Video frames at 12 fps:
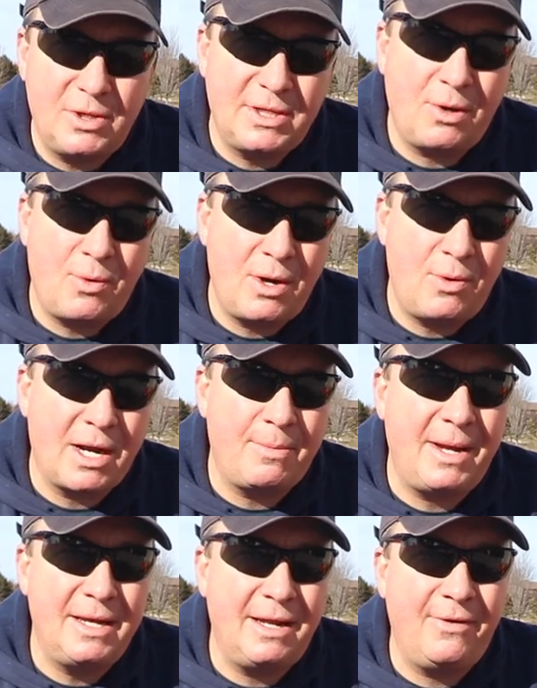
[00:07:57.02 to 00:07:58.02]
One thing I want to
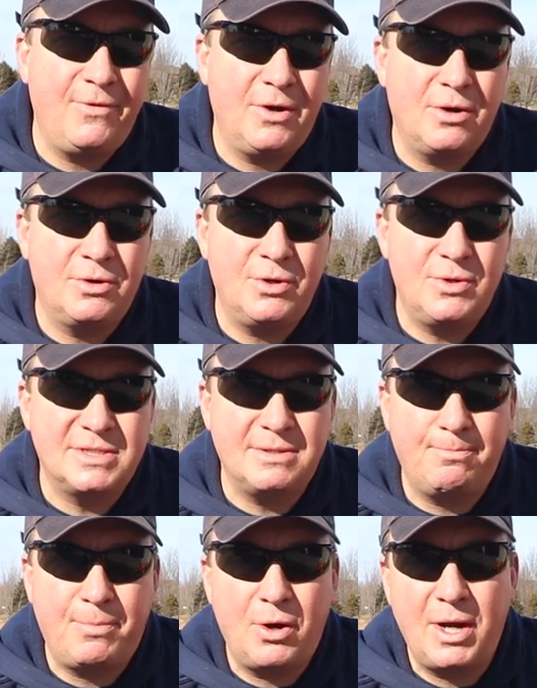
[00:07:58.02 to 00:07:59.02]
recommend, if you're doing
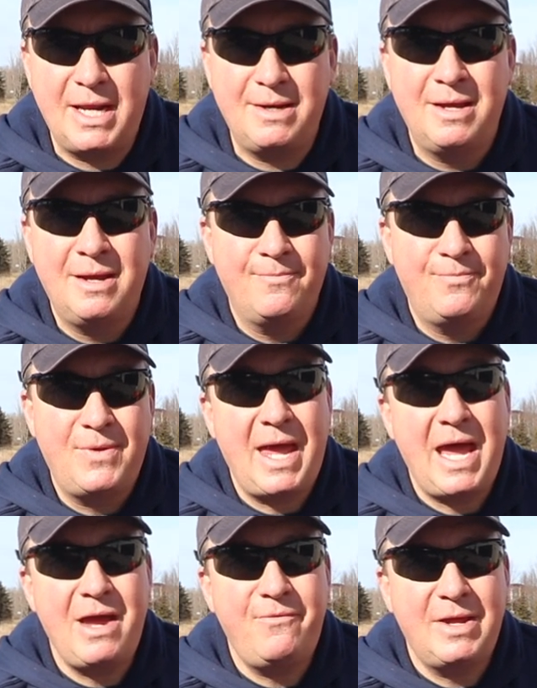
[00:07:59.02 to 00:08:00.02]
some burning,
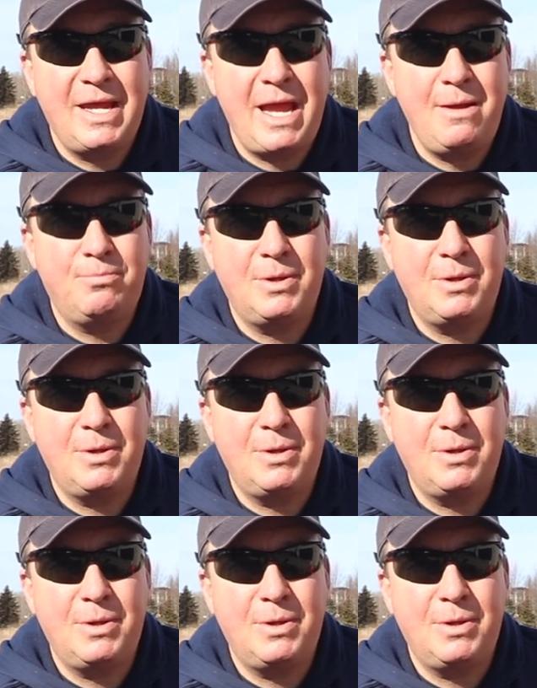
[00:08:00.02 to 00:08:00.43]
have a game